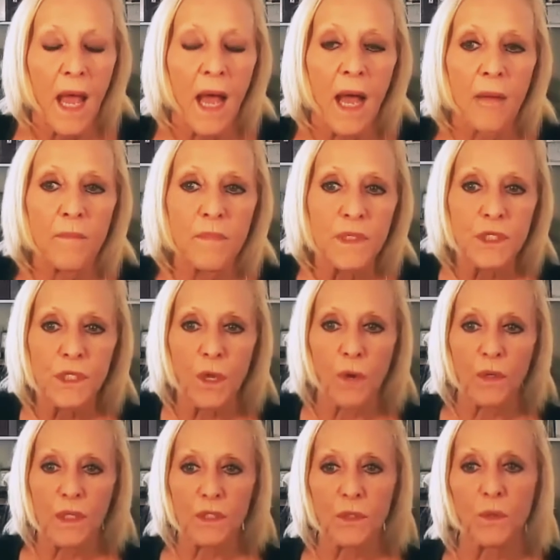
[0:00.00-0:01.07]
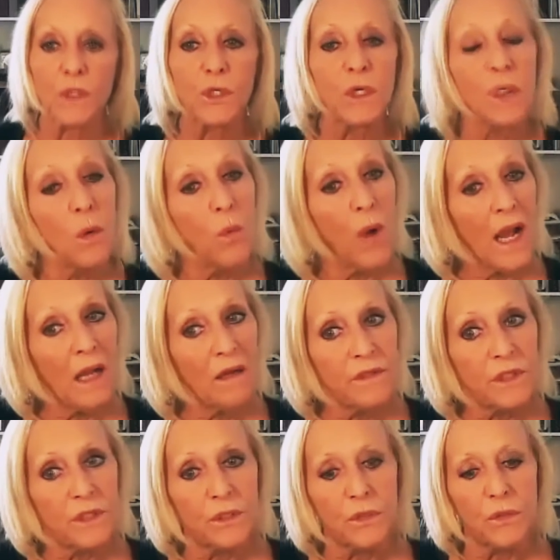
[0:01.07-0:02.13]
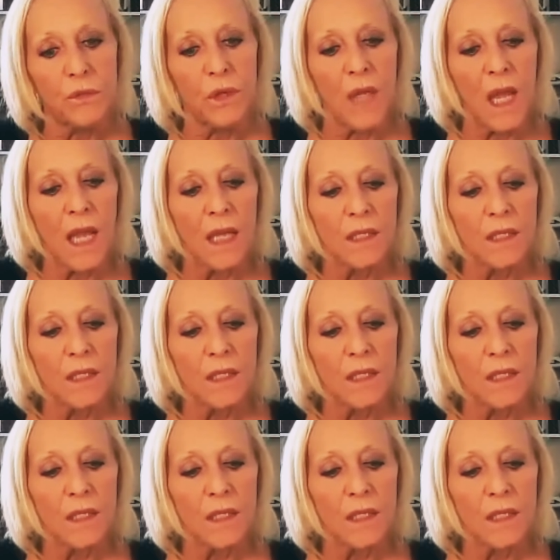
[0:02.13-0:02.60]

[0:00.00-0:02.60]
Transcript: Um, so, so it took a while to do